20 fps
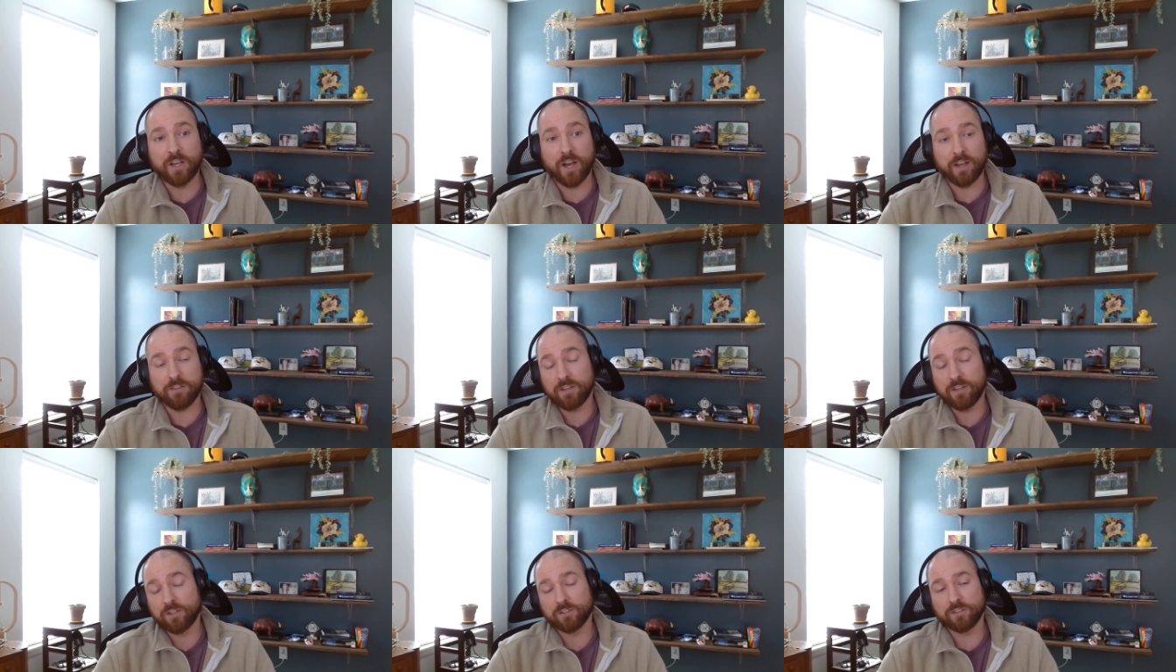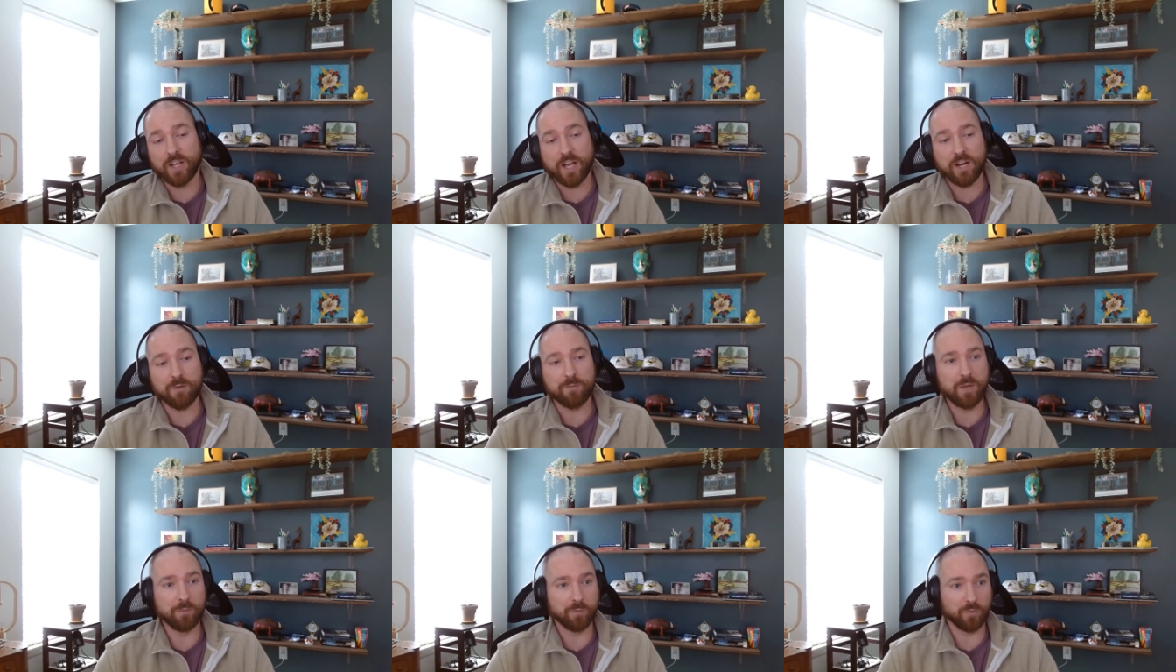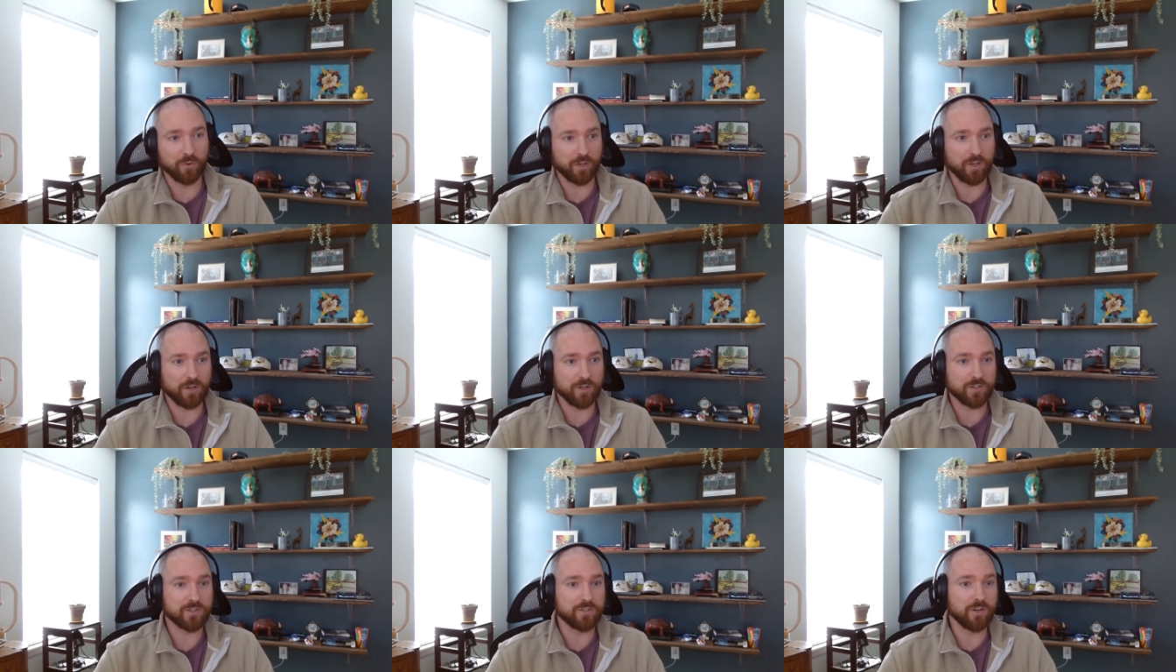I think a lot of people are
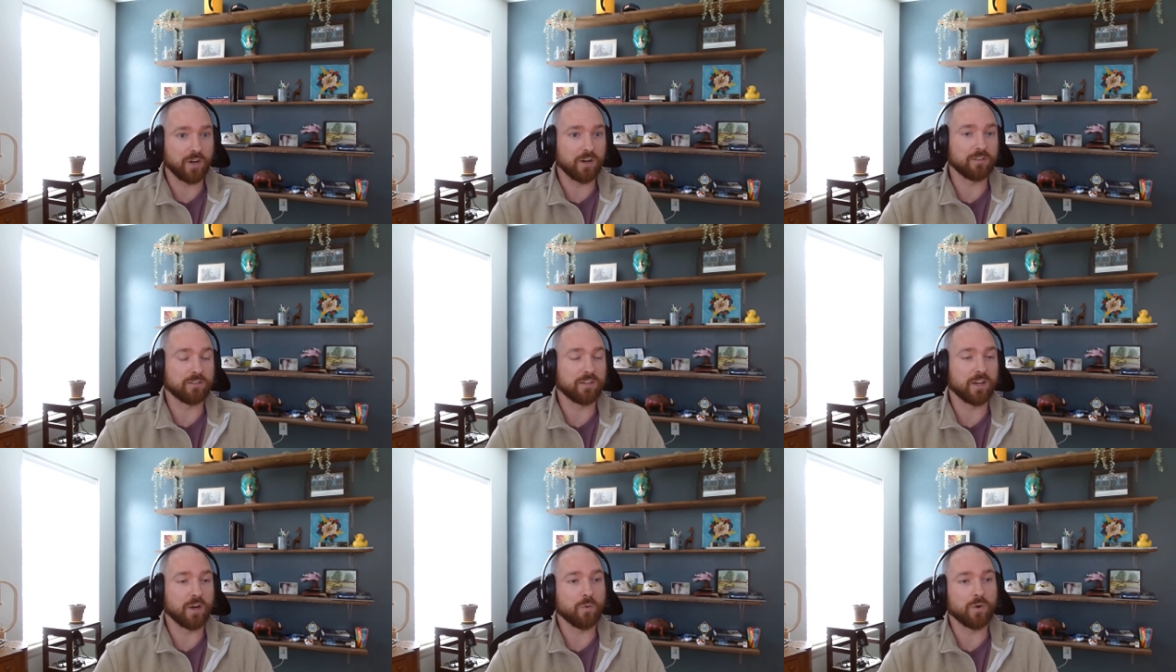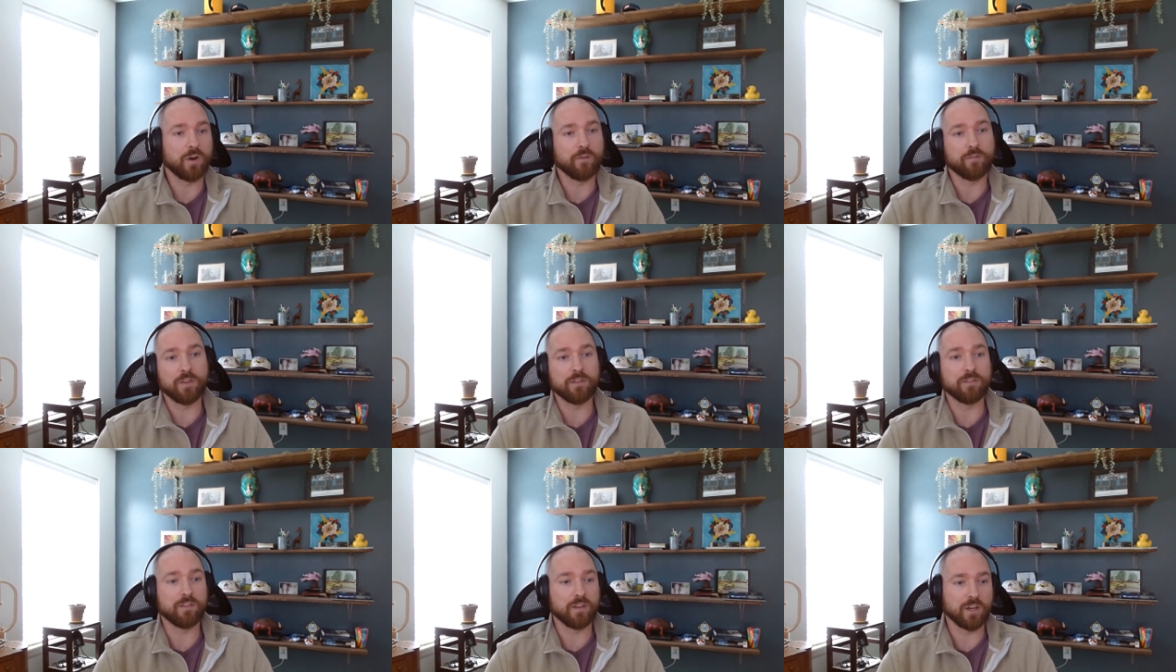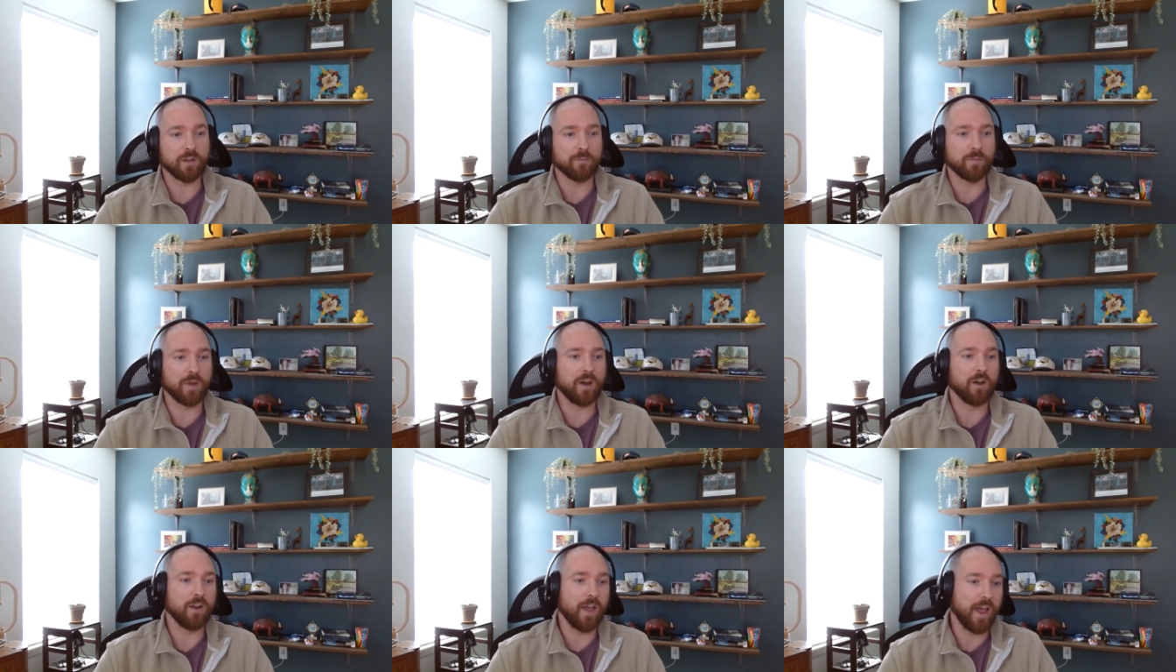going to start there whenever they think
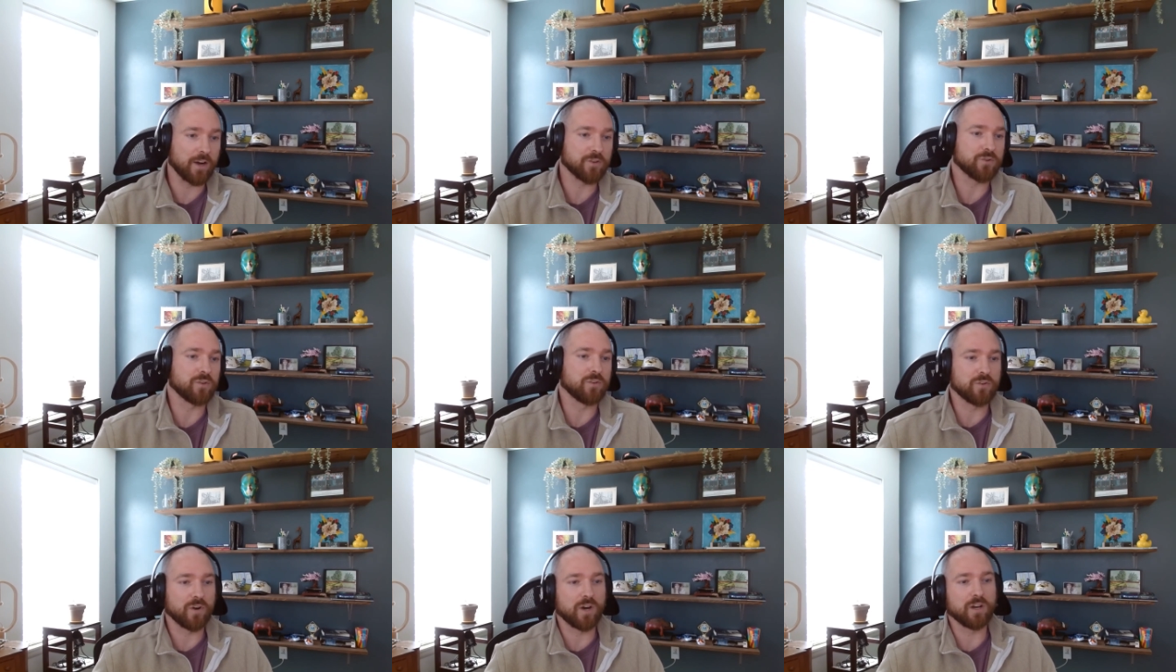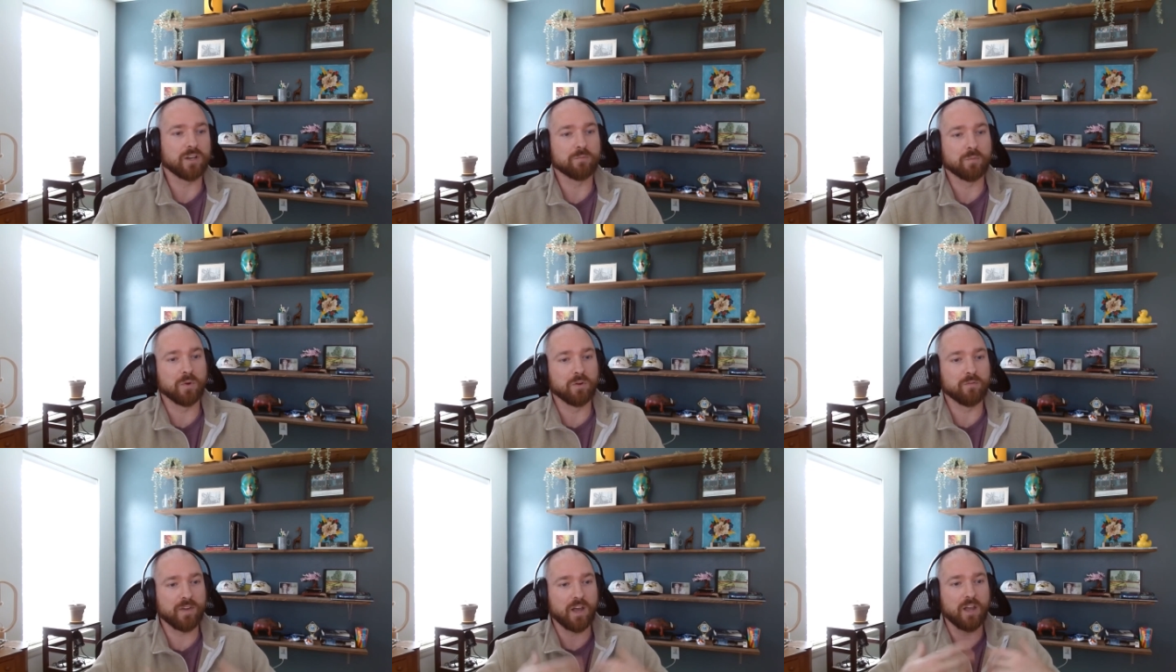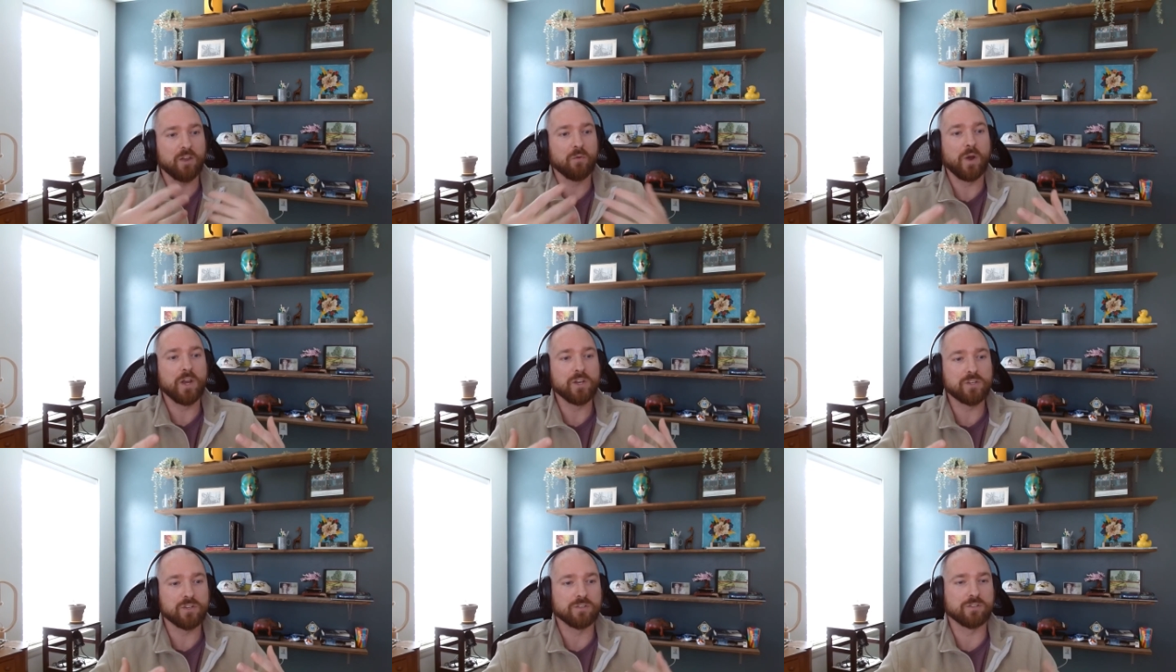about actually trying to put
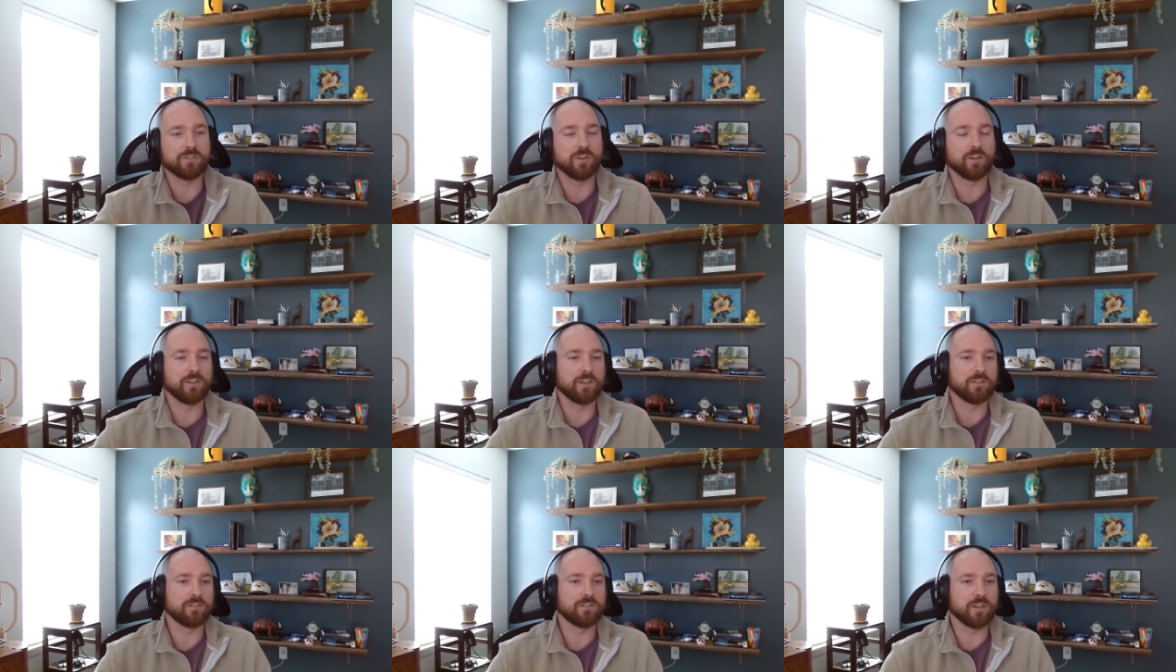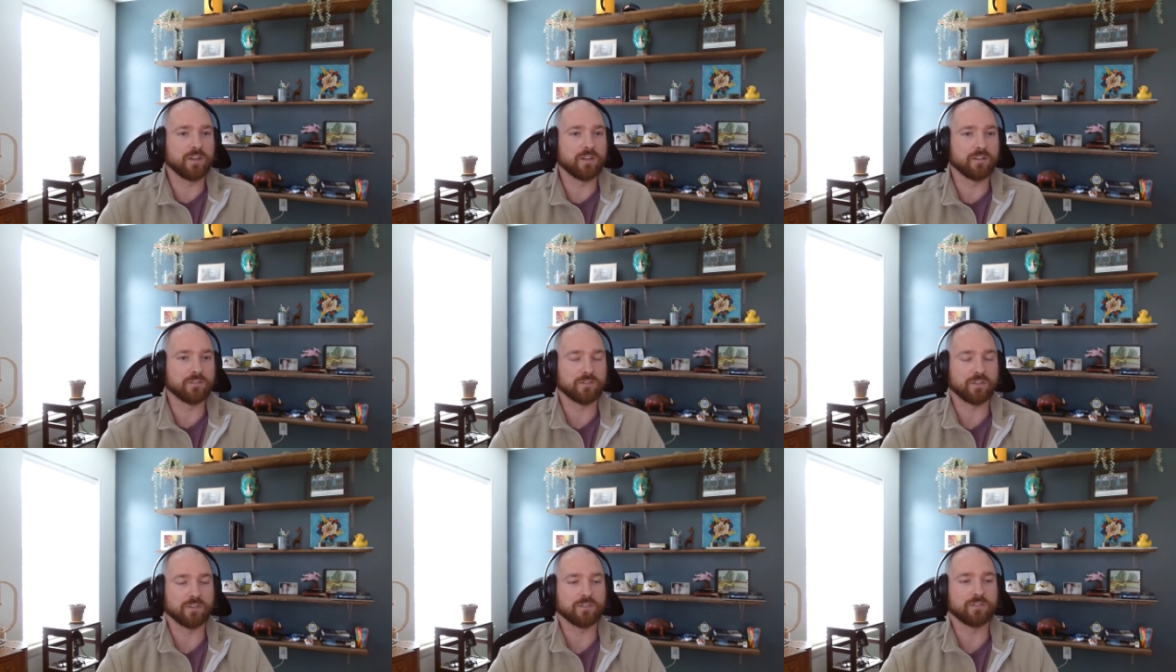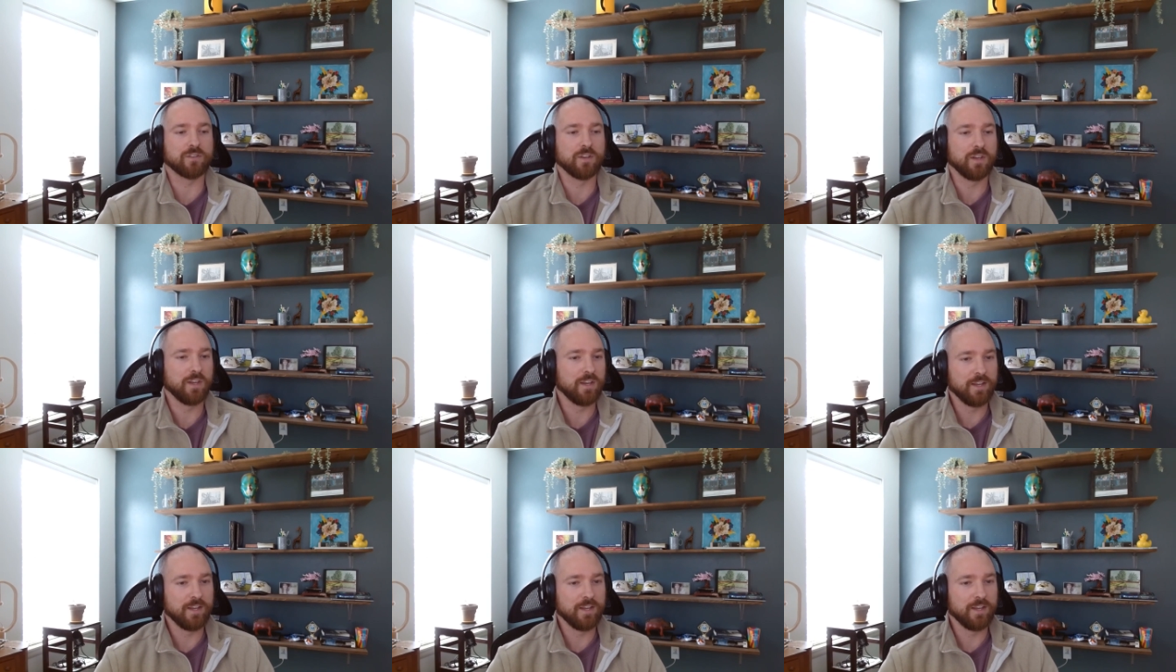valuations on these things, is,